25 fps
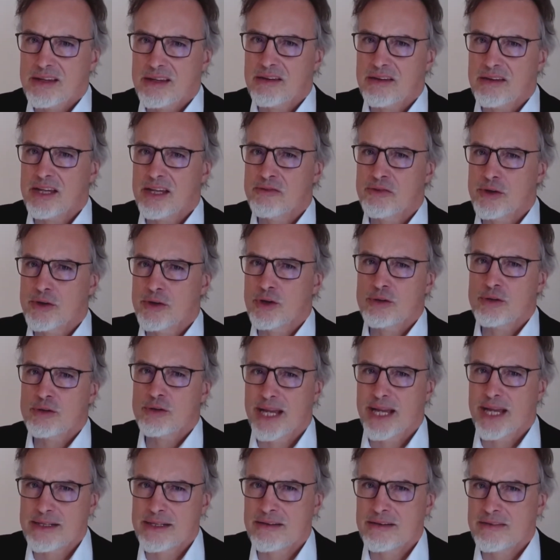if you look
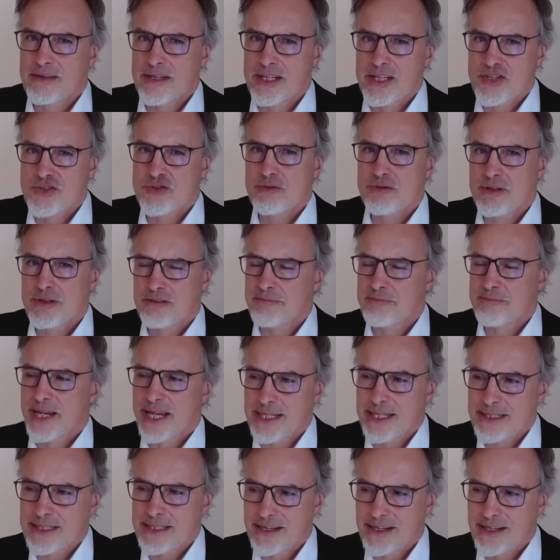back at the history of
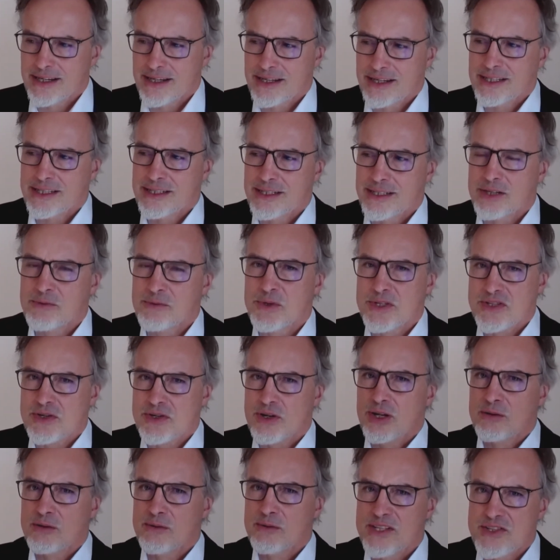mankind, it was
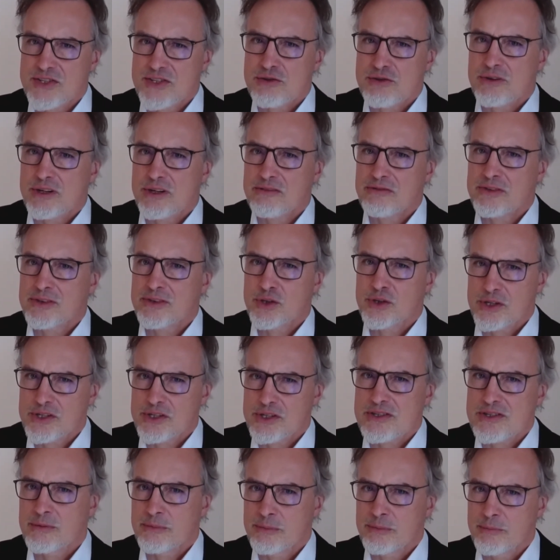always driven
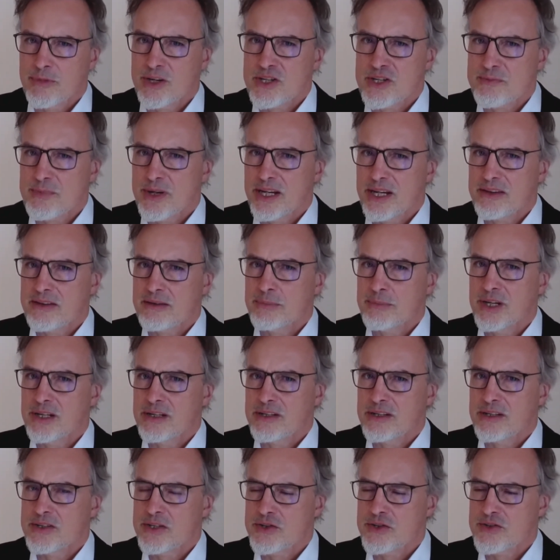not so much by the
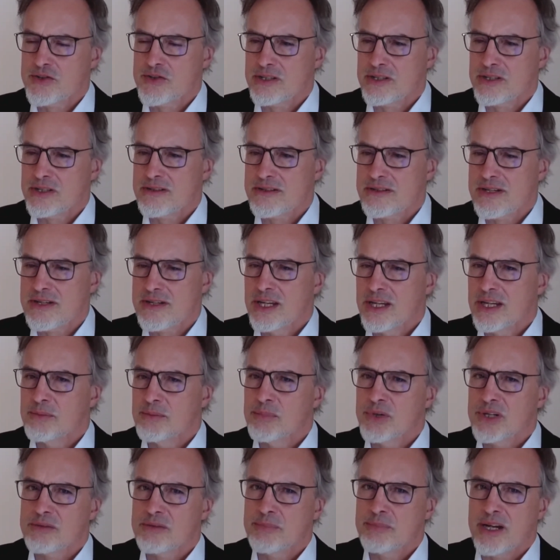politicians,
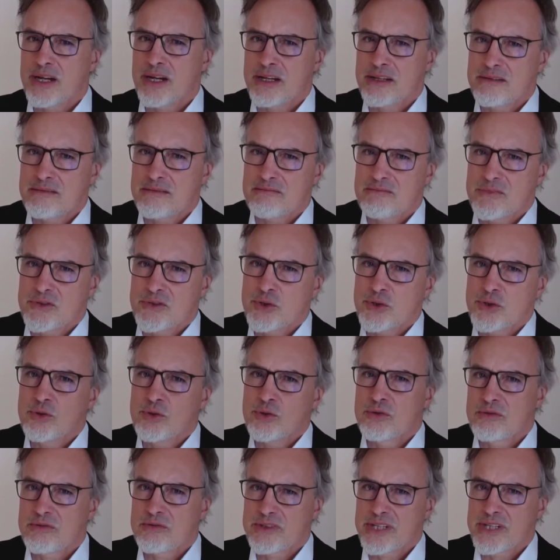but by
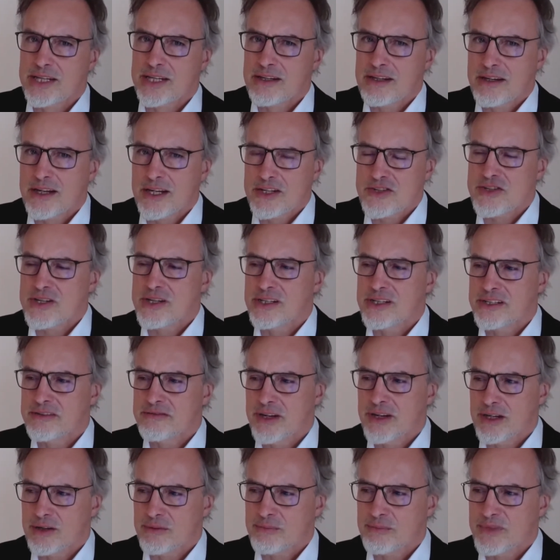new technological
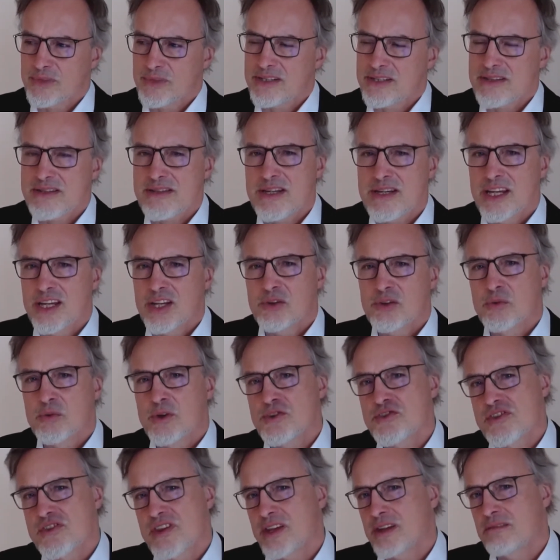developments,
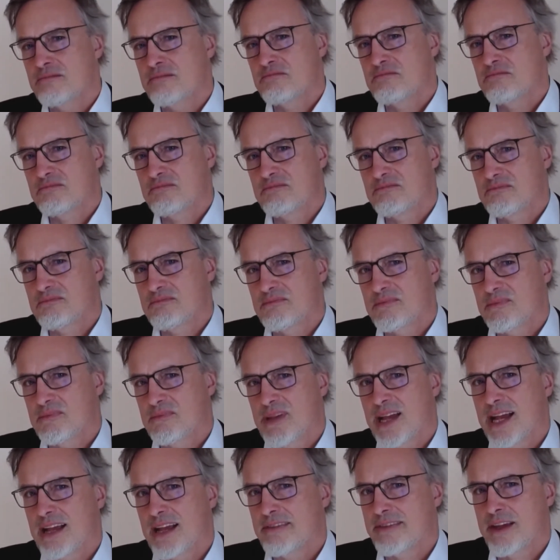which then
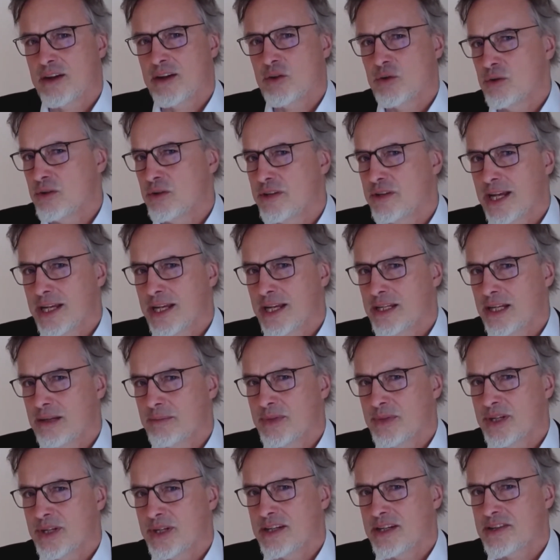had their own
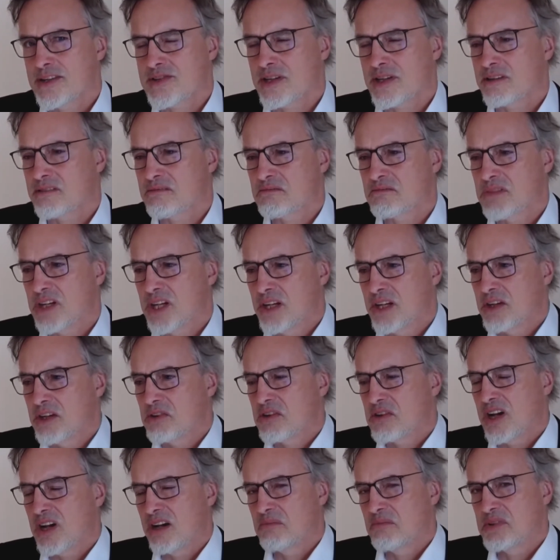dynamics, and
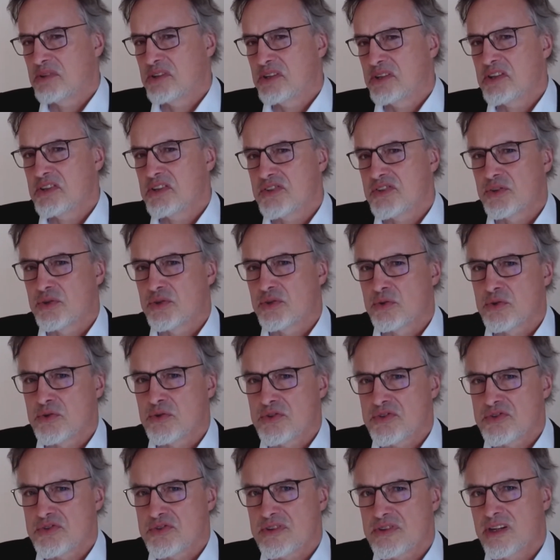companies
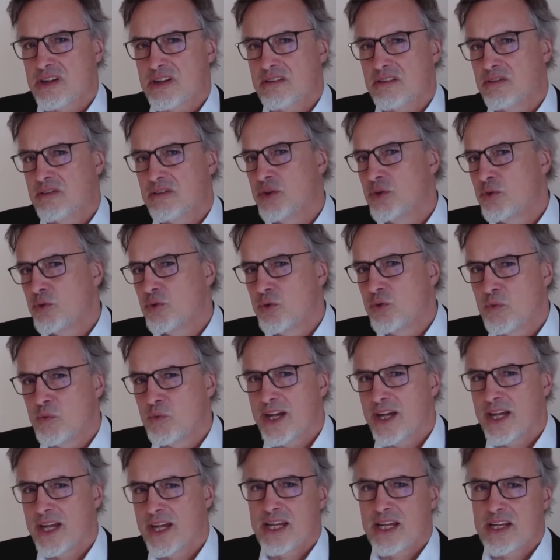used new
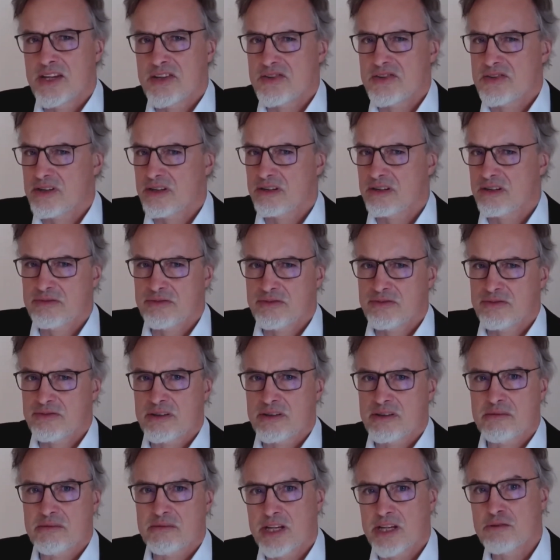ways of
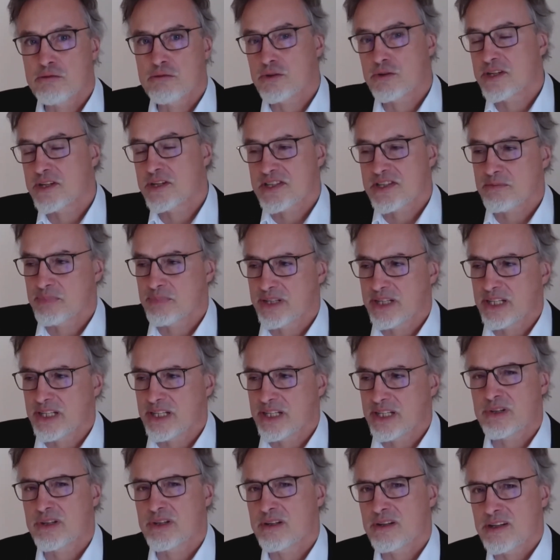influencing
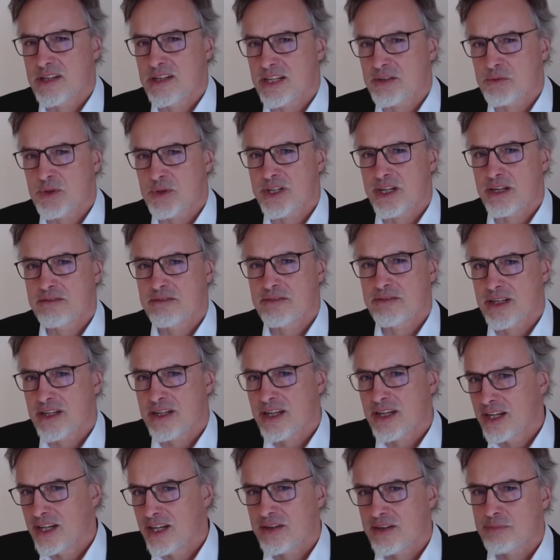people and whatever.
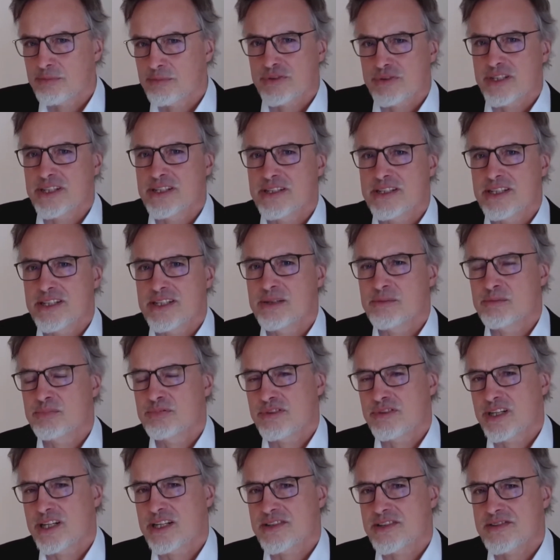The printing
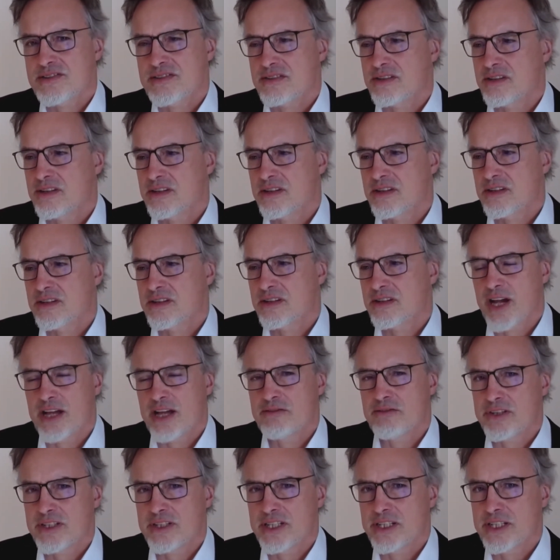press
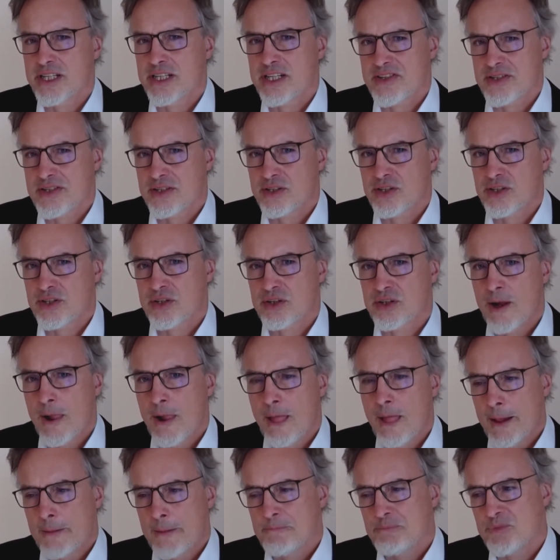500 years ago
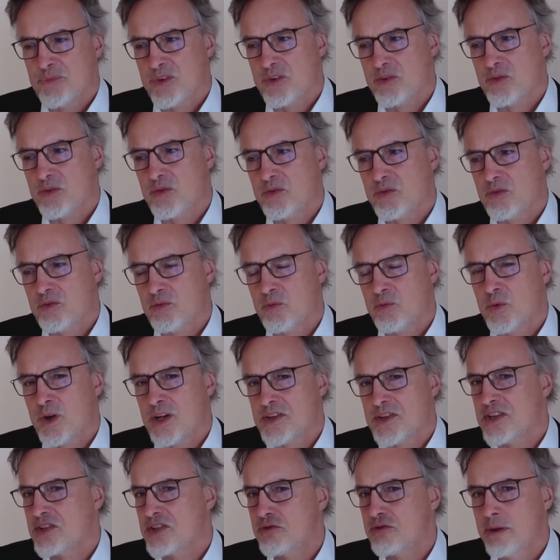
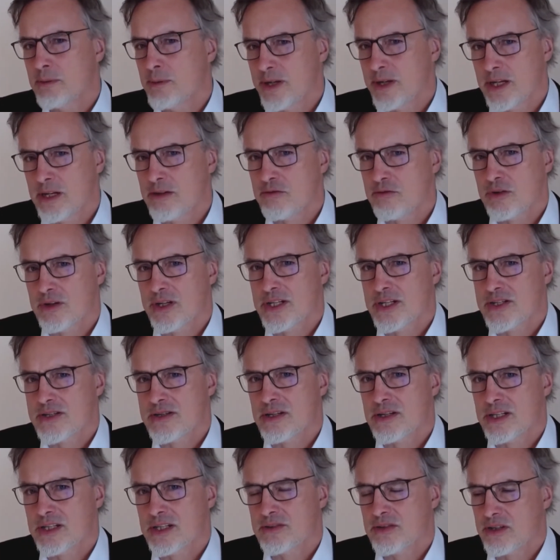was extremely
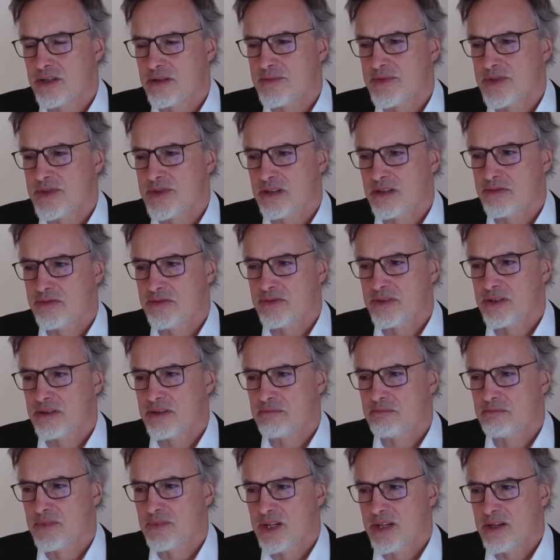influential in terms of
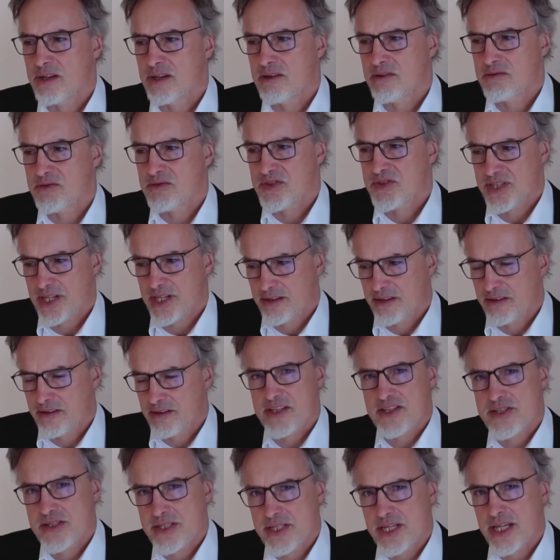setting
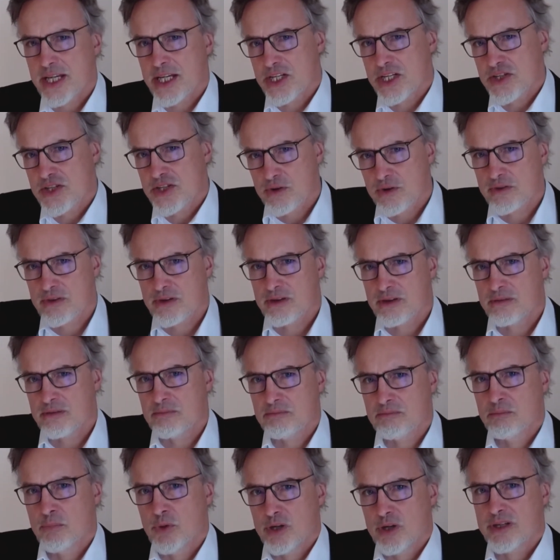the stage for the
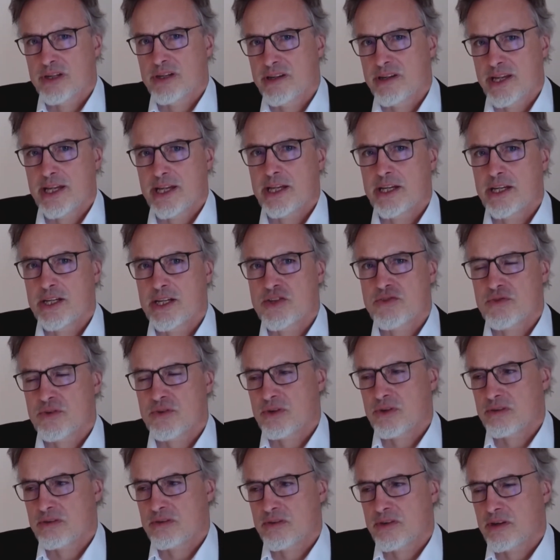modern age,
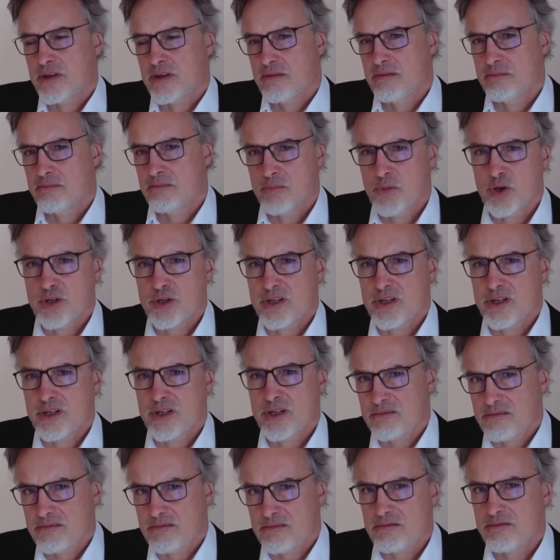for the
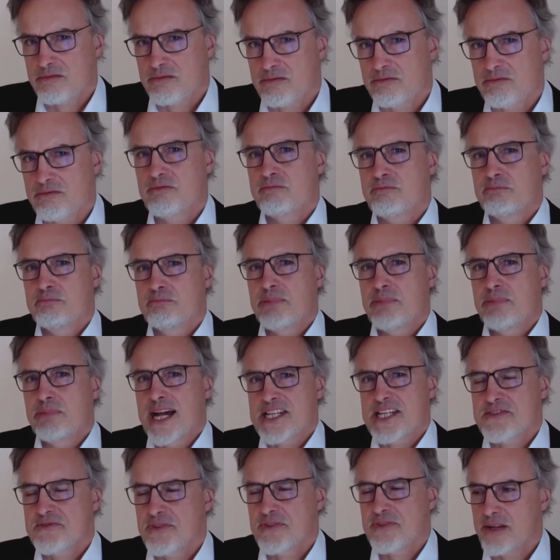modern
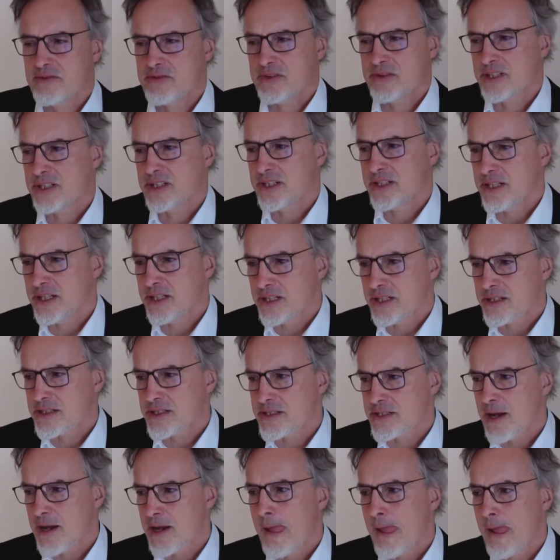past 500
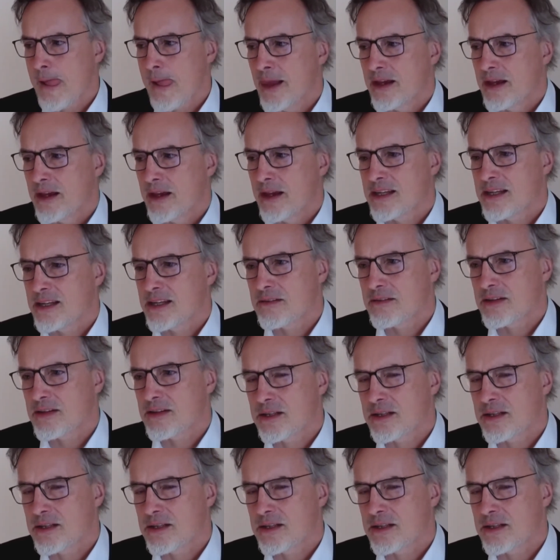years. And